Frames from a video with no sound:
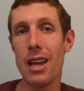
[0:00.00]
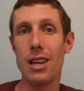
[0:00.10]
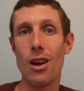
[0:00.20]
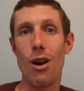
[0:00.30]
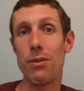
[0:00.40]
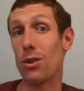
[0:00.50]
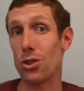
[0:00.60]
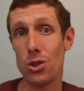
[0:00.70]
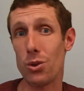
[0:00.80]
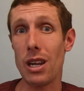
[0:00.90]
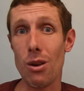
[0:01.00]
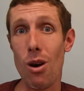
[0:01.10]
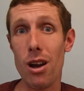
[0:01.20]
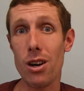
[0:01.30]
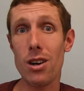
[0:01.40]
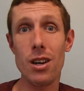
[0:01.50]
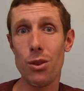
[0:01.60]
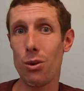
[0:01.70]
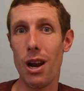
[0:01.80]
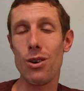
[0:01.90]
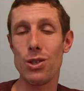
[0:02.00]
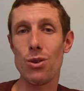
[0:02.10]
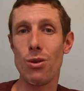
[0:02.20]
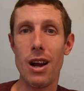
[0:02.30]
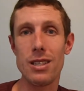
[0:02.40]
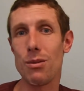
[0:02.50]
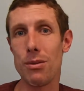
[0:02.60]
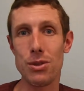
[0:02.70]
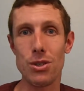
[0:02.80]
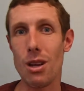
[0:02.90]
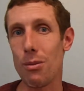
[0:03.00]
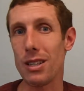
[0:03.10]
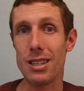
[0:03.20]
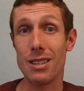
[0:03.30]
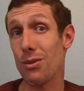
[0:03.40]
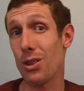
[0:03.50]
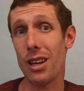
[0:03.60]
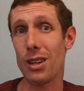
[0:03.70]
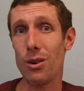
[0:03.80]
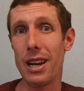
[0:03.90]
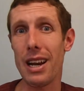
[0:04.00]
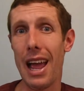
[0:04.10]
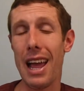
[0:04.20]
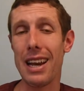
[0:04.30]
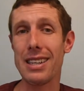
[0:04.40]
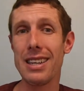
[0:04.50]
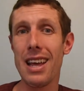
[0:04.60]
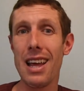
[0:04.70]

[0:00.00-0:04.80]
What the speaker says: If you're just drinking water 3 hours into a ride, sometimes your stomach doesn't feel that great, and